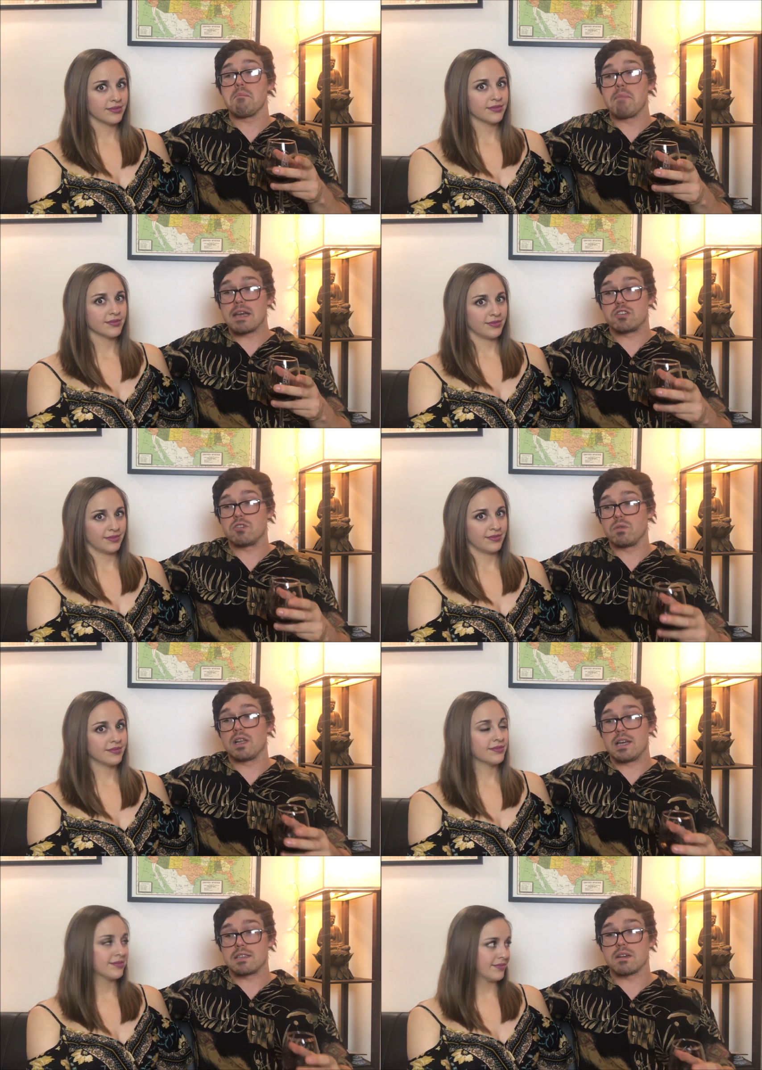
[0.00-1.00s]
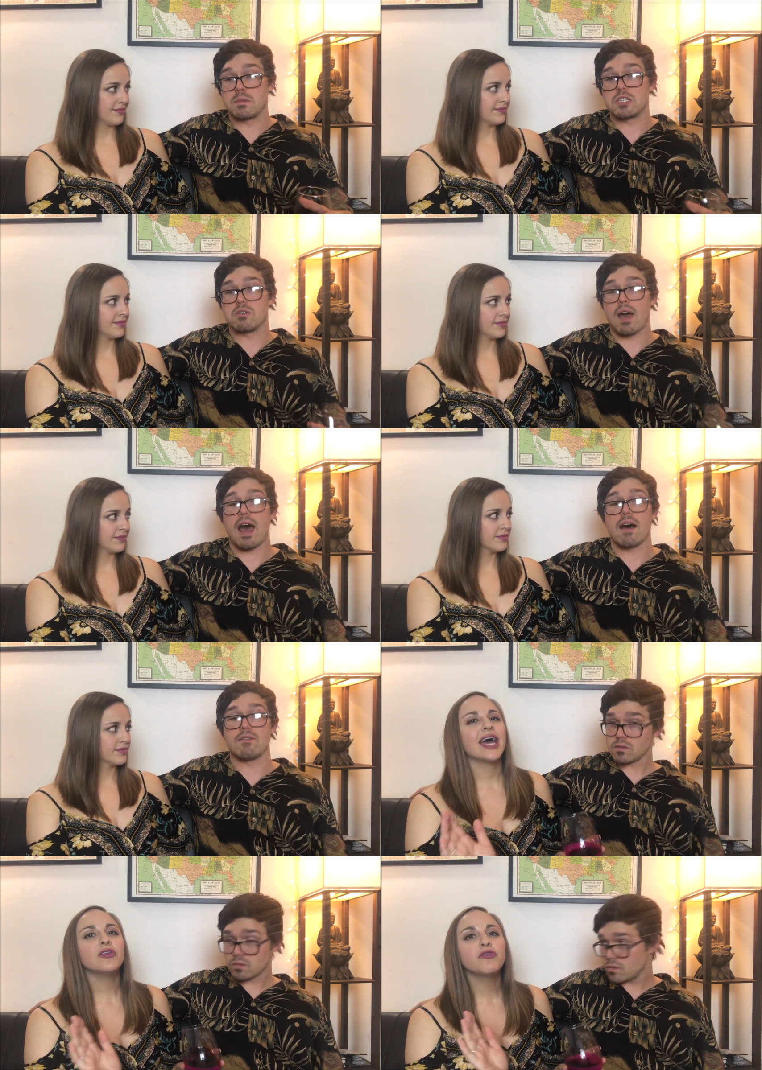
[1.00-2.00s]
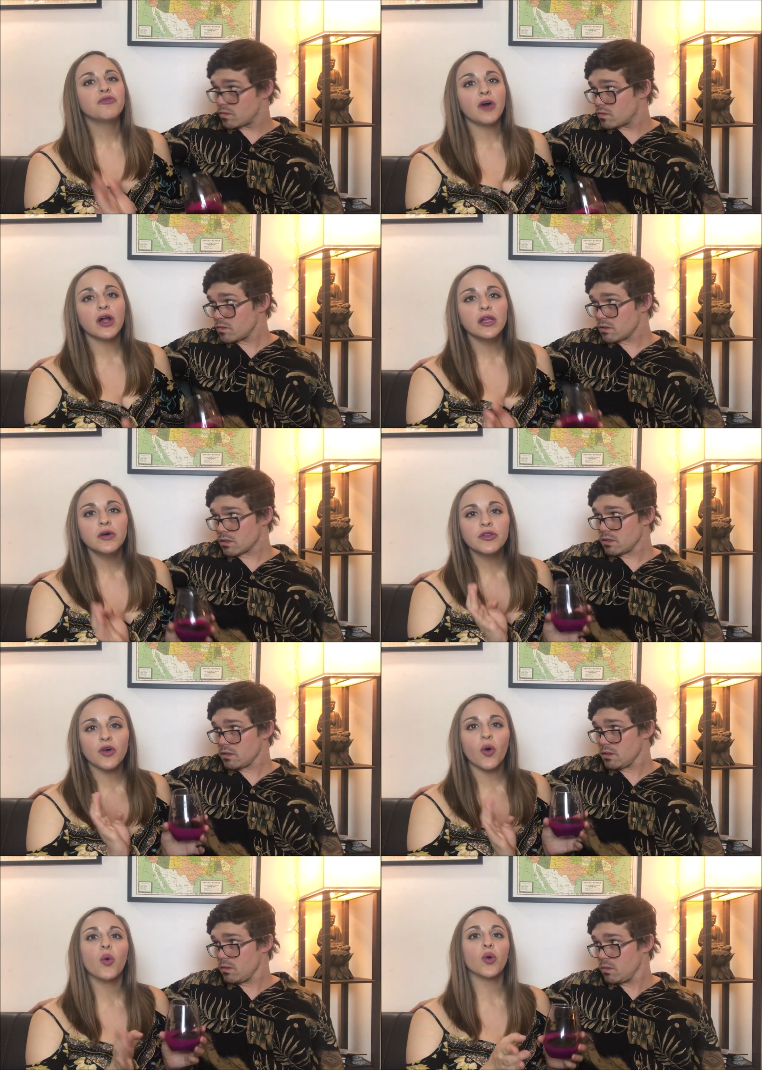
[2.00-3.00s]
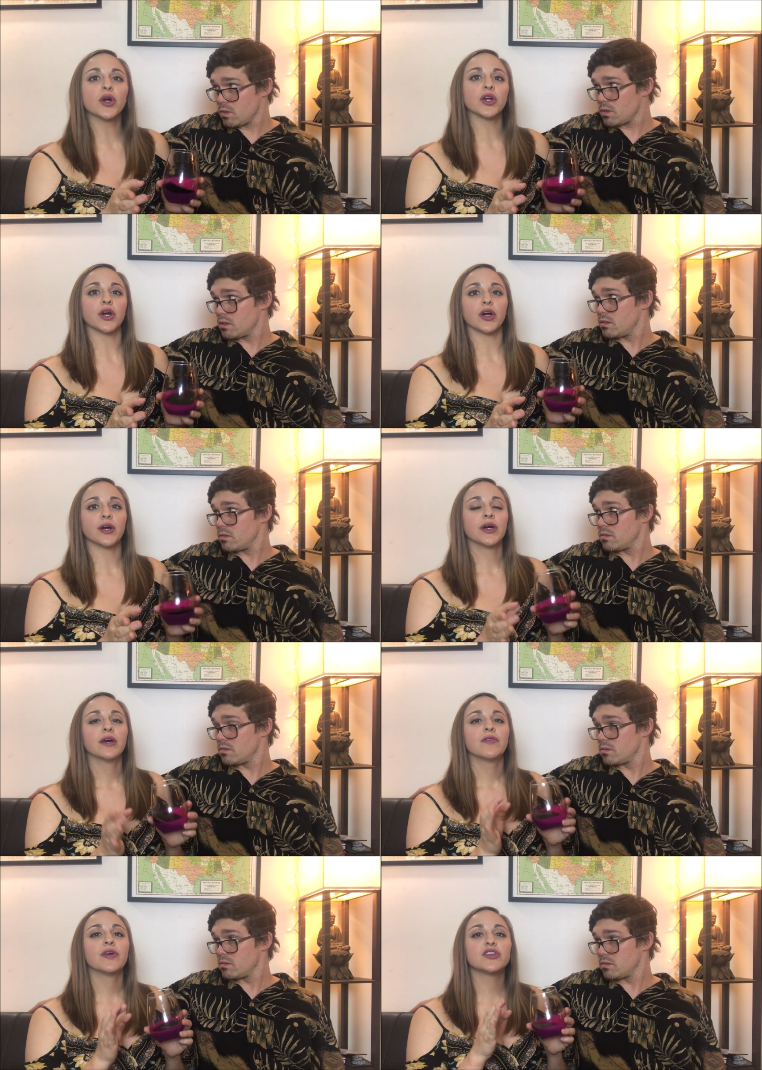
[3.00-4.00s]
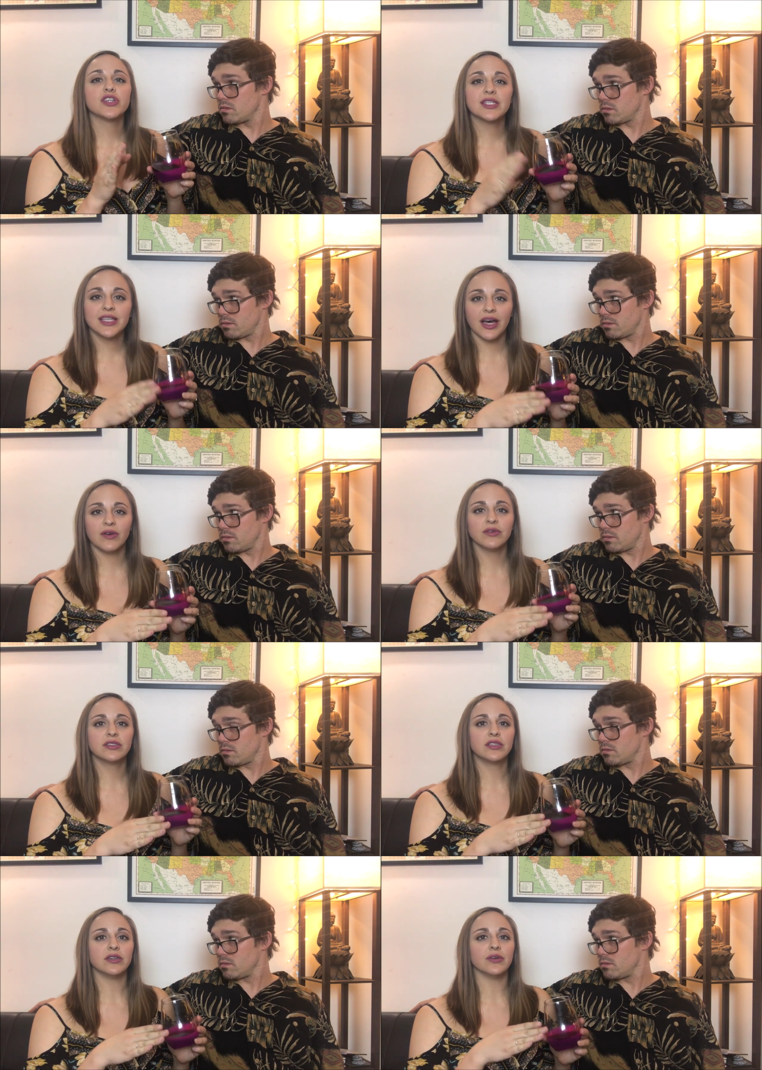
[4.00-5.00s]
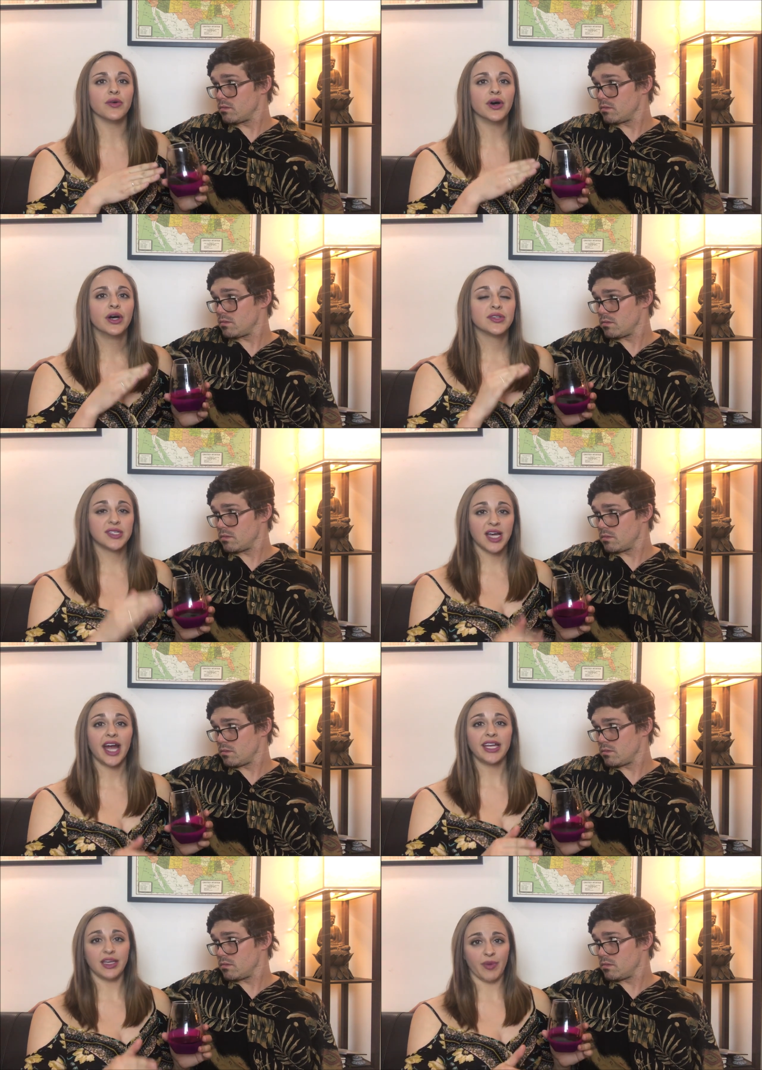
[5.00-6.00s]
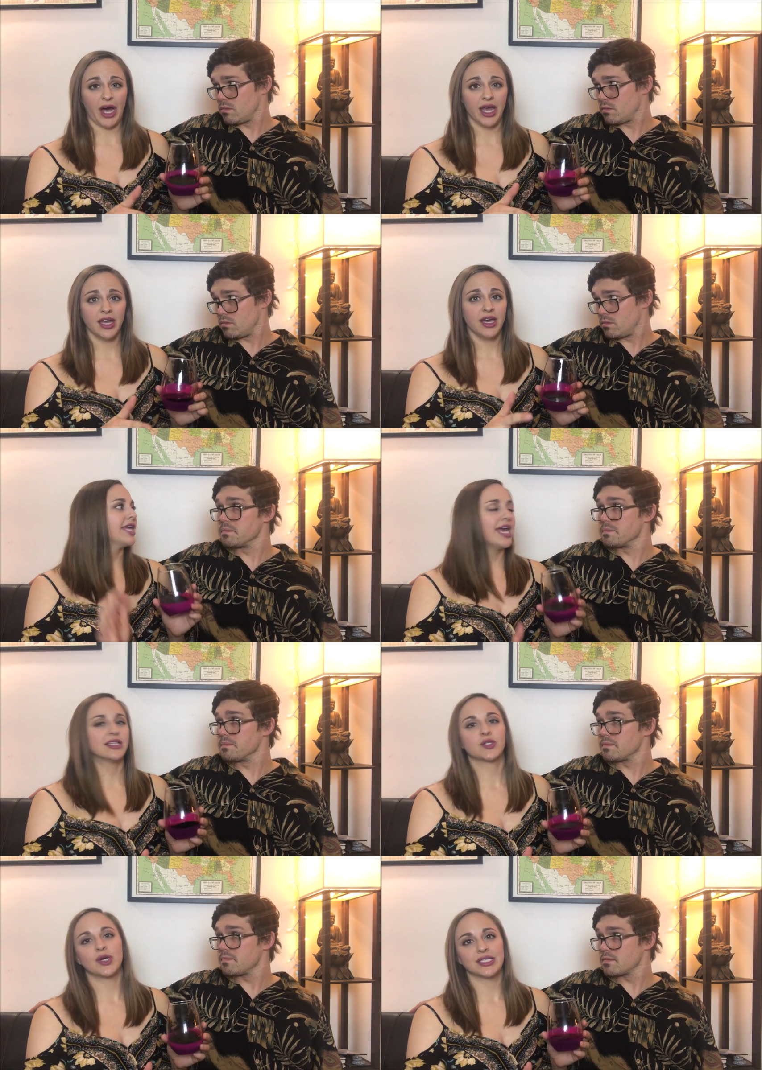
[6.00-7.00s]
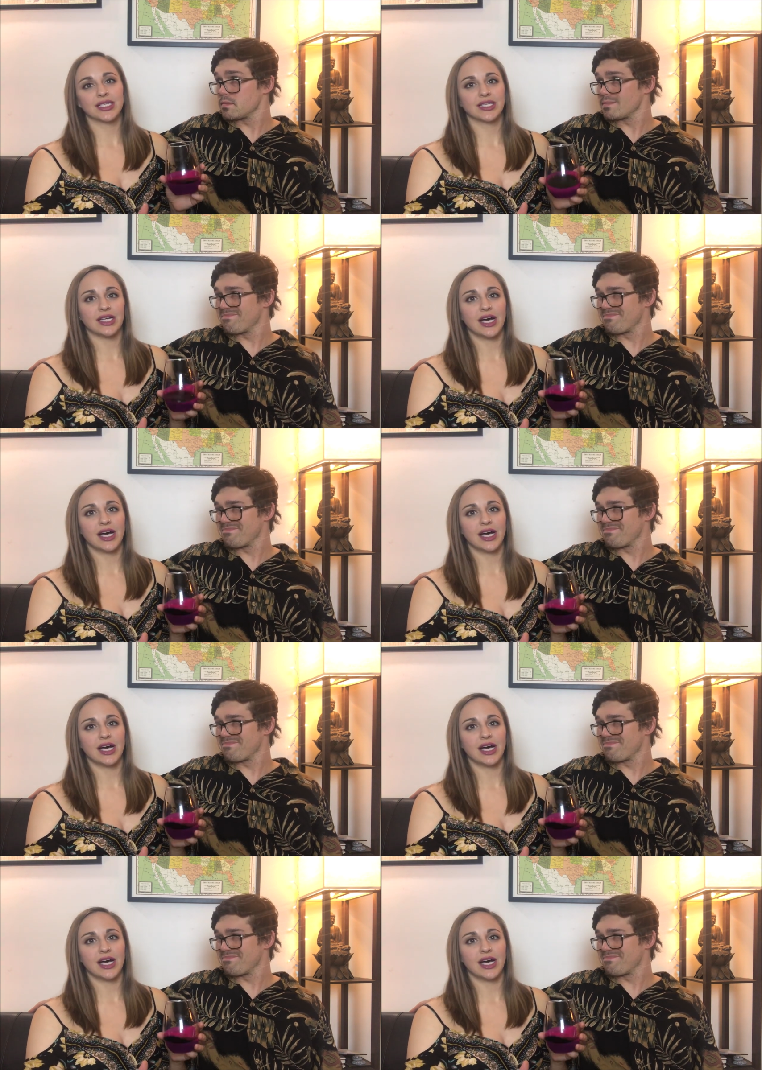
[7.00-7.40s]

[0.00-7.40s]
Speaker 1: It makes you realize how much you have.
Speaker 2: And follow the order that she tells you to tidy by. I can't stress this